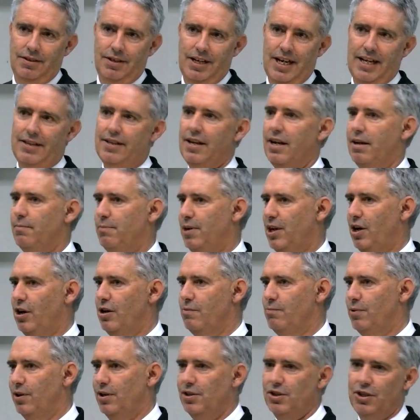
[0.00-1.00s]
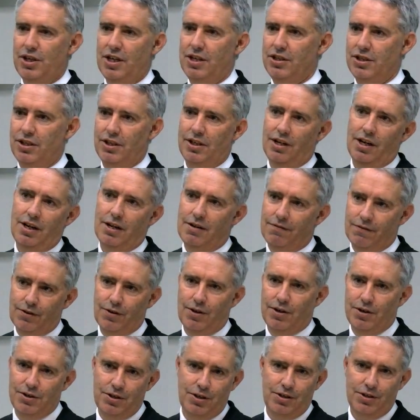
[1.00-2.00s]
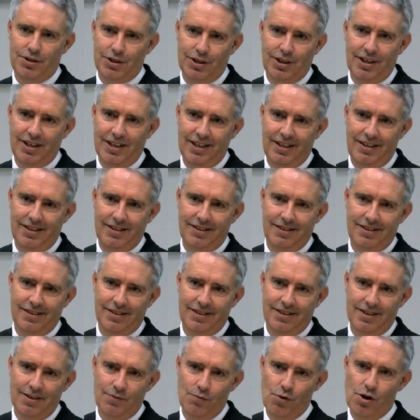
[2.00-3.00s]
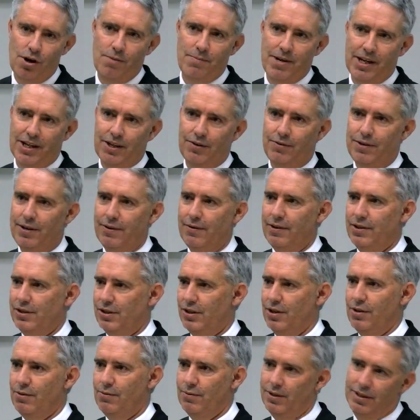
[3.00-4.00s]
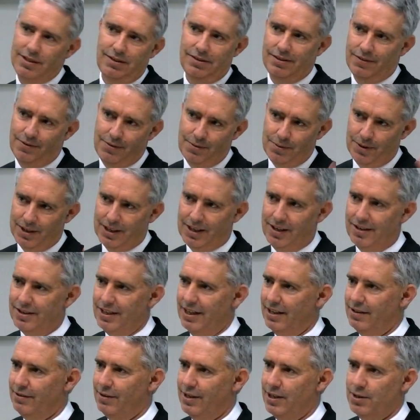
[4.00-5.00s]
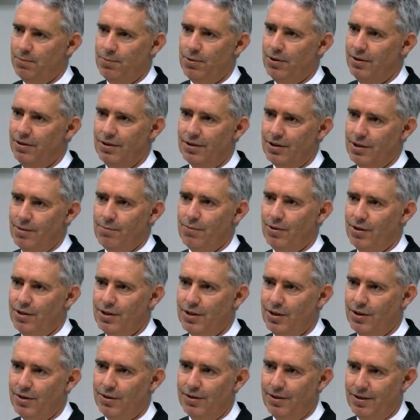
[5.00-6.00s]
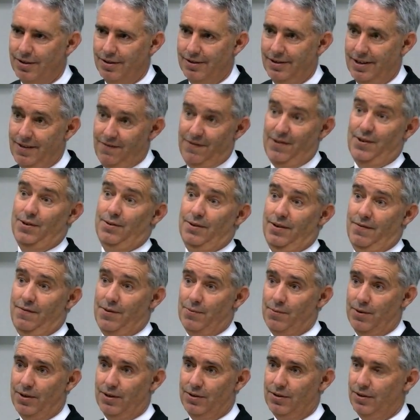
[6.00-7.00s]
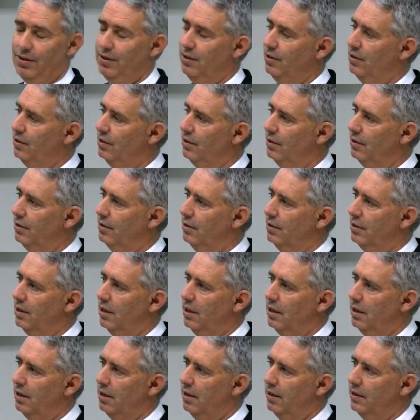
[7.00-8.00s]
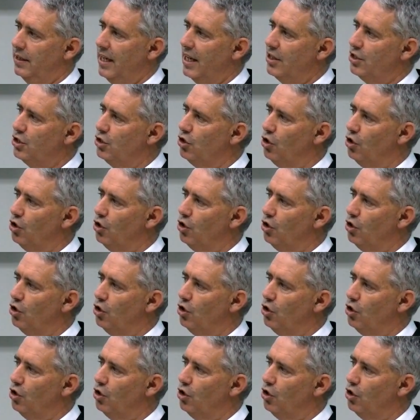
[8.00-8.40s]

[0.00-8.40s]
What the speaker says: and that'd be owned by a CCO of Christchurch City, Waimakariri, Selwyn, and if you want to go down to Ashburton and Timaru, you could, if you wanted to. That's